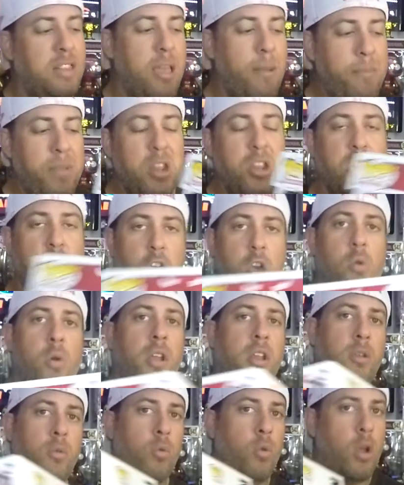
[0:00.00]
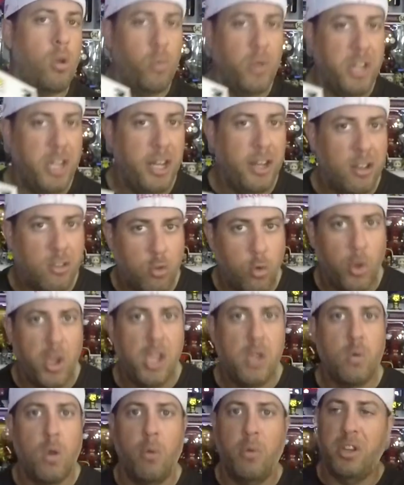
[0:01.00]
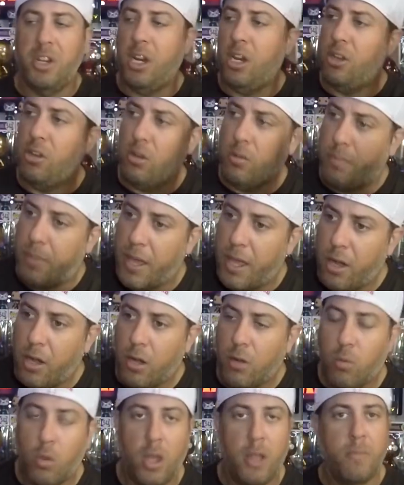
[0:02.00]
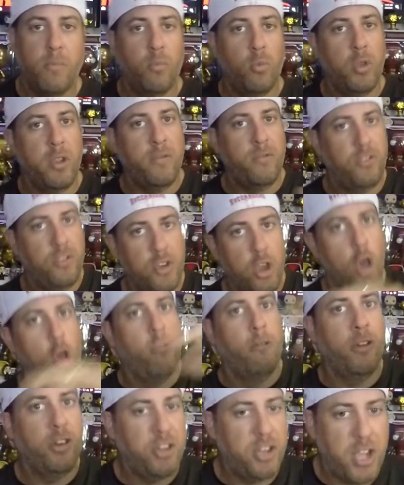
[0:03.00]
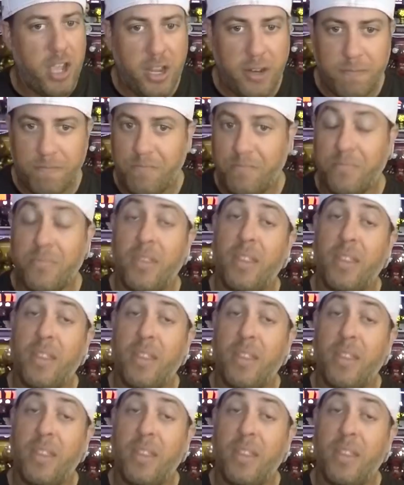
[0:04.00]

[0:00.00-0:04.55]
Let me know what, what we need to tweak, what we need to do better, what we've overdone.